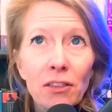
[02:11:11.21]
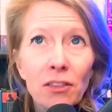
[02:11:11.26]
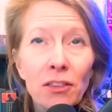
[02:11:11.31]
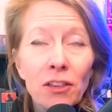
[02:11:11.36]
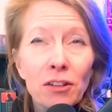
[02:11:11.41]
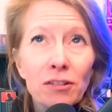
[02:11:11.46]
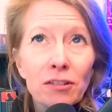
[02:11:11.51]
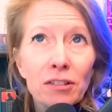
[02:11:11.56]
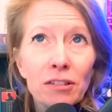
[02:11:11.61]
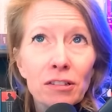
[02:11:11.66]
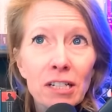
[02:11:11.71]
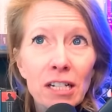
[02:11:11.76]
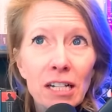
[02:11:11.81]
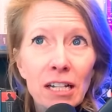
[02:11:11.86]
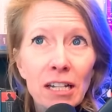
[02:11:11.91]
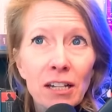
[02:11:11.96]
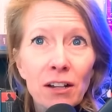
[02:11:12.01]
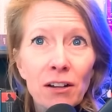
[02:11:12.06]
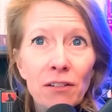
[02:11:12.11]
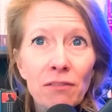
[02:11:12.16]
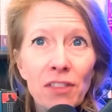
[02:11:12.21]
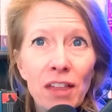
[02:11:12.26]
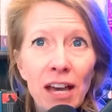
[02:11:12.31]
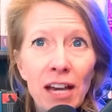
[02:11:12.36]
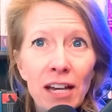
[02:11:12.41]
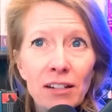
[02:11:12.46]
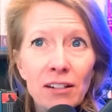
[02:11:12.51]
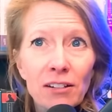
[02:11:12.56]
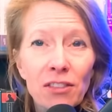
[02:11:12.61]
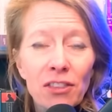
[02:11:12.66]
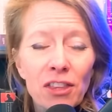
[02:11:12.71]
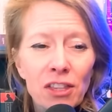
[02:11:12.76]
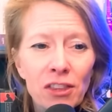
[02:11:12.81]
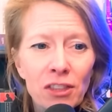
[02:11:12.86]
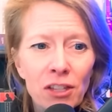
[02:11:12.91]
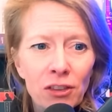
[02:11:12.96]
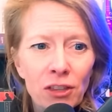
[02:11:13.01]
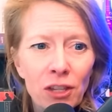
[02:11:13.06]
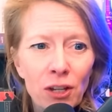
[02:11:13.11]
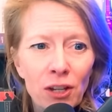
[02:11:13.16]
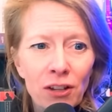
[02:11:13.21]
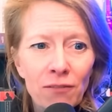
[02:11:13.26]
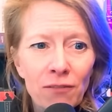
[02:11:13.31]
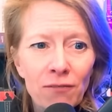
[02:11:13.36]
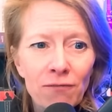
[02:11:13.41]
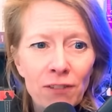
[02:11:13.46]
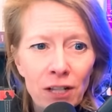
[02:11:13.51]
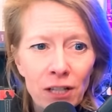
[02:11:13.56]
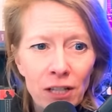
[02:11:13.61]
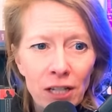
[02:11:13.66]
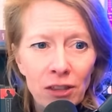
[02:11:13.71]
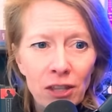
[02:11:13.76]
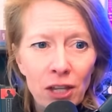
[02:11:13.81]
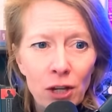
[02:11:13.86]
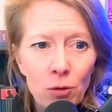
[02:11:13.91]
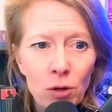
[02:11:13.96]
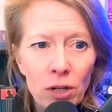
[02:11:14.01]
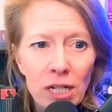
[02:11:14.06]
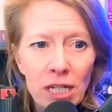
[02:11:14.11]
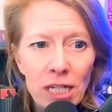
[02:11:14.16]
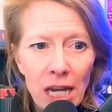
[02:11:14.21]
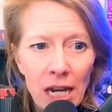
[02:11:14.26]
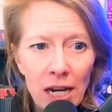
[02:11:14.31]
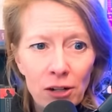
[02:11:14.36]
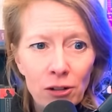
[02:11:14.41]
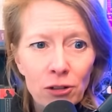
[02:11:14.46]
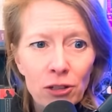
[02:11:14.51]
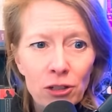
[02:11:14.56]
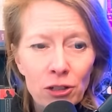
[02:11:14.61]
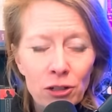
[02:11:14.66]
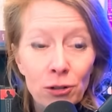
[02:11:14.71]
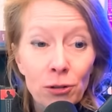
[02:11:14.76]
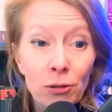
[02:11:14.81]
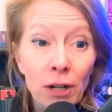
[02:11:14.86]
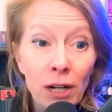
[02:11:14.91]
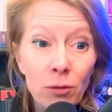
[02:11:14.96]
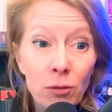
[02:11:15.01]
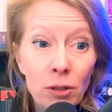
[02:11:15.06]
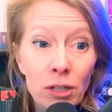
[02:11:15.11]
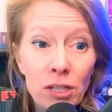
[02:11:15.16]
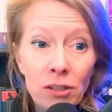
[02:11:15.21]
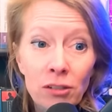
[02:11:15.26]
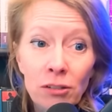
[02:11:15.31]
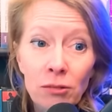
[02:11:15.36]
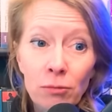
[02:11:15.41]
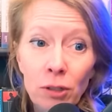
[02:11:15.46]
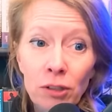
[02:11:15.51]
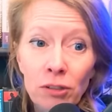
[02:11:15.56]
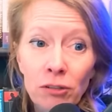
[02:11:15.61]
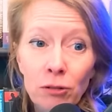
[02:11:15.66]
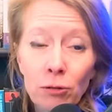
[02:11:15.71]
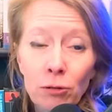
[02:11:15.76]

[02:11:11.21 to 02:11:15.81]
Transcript: the sting of that thing that they felt like they were entitled to. And which is what's